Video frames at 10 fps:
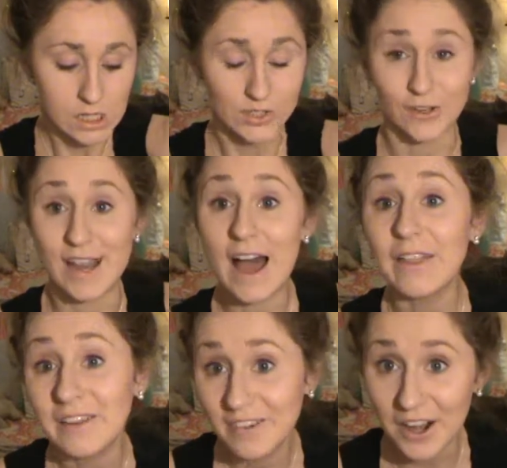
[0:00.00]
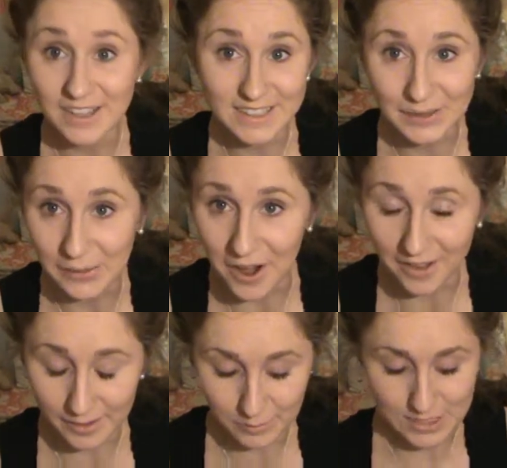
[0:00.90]
So now that I've gotten you
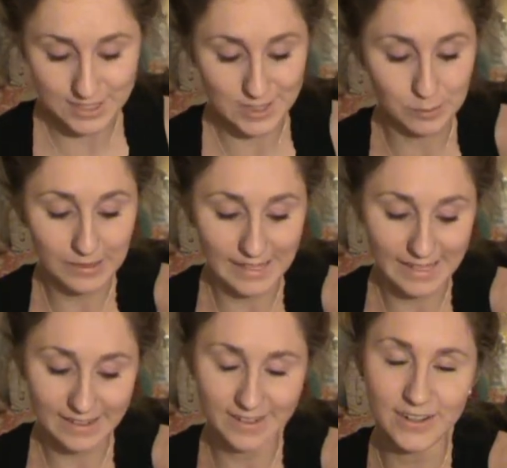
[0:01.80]
all up to speed,